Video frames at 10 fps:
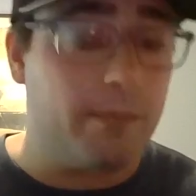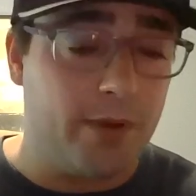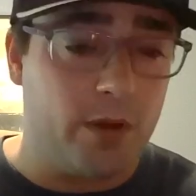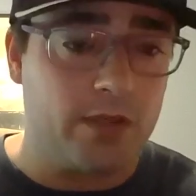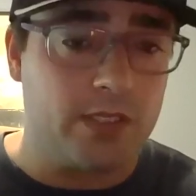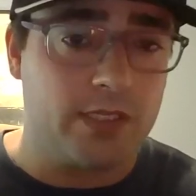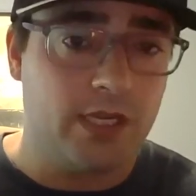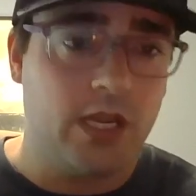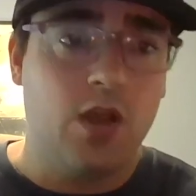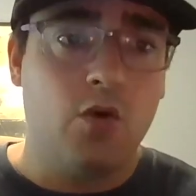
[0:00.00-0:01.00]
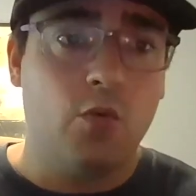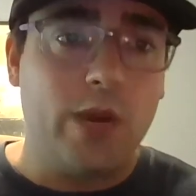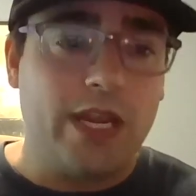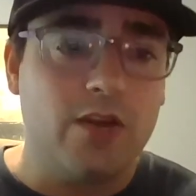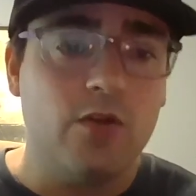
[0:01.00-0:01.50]
boats,
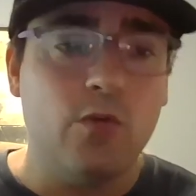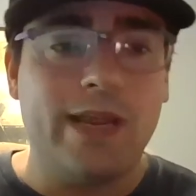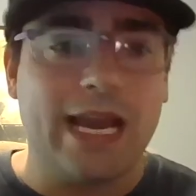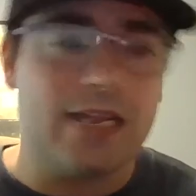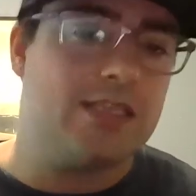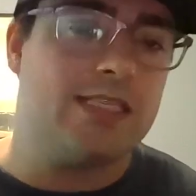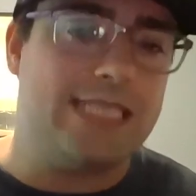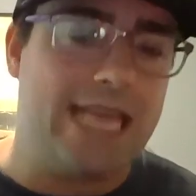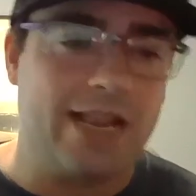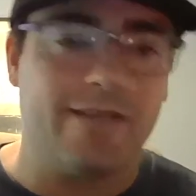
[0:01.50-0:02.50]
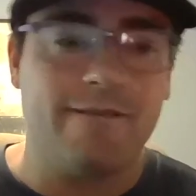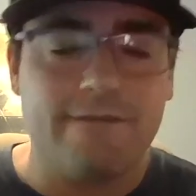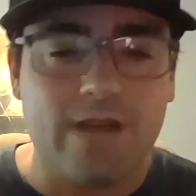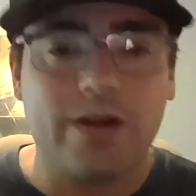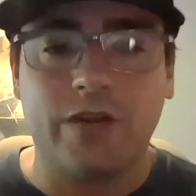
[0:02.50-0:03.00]
we knew we had to take a
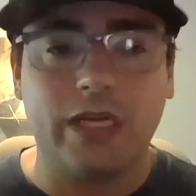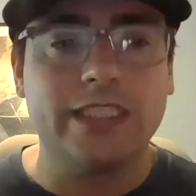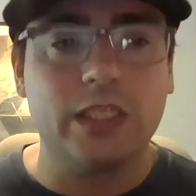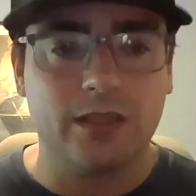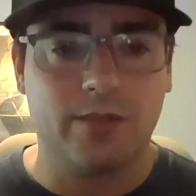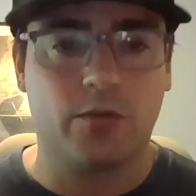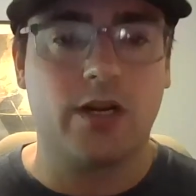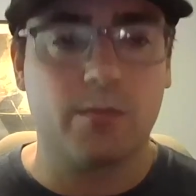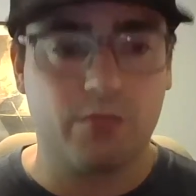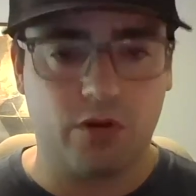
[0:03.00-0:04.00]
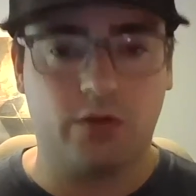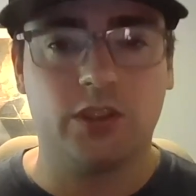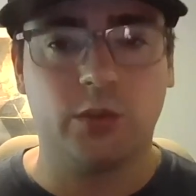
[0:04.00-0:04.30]
very, very deliberate approach to